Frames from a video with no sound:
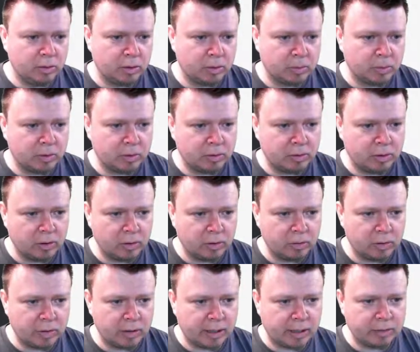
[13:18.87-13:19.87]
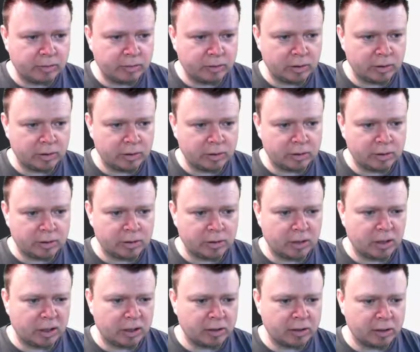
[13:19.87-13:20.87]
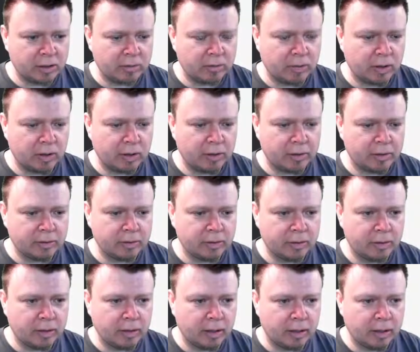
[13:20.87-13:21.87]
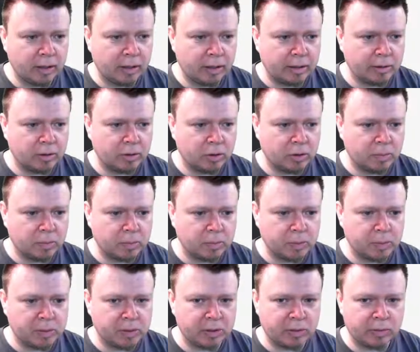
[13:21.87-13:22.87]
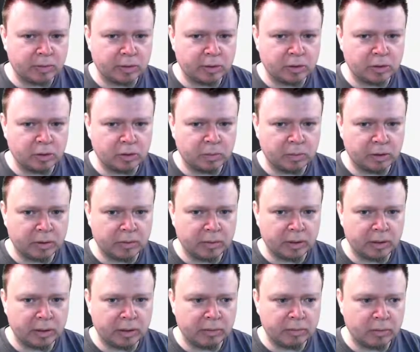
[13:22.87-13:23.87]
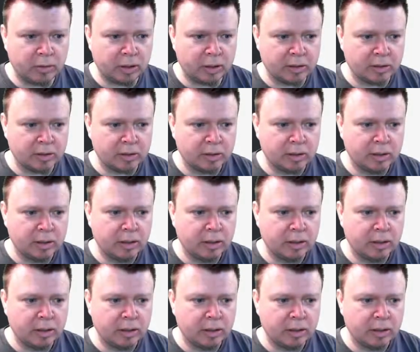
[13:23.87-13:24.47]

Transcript: I'm going to turn off the date filter so I can just find that job, specific job over there for us.